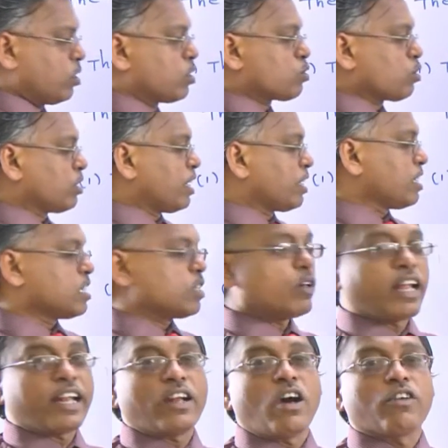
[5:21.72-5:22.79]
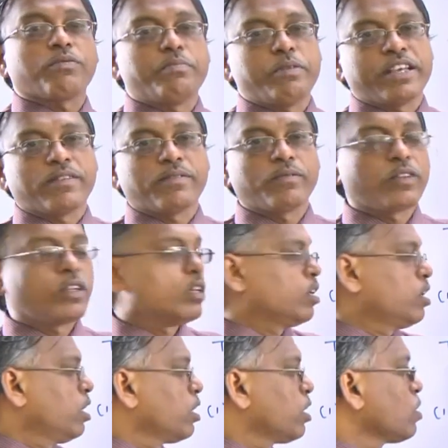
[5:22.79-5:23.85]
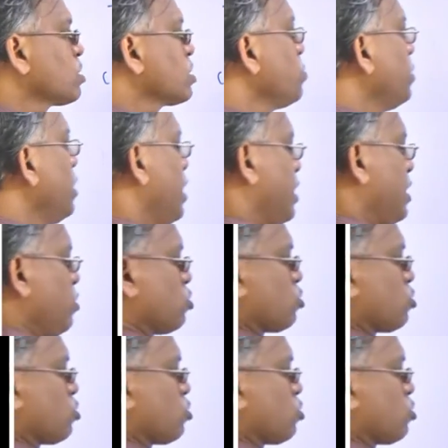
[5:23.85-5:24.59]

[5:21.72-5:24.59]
So that is your N of B. Now similarly, you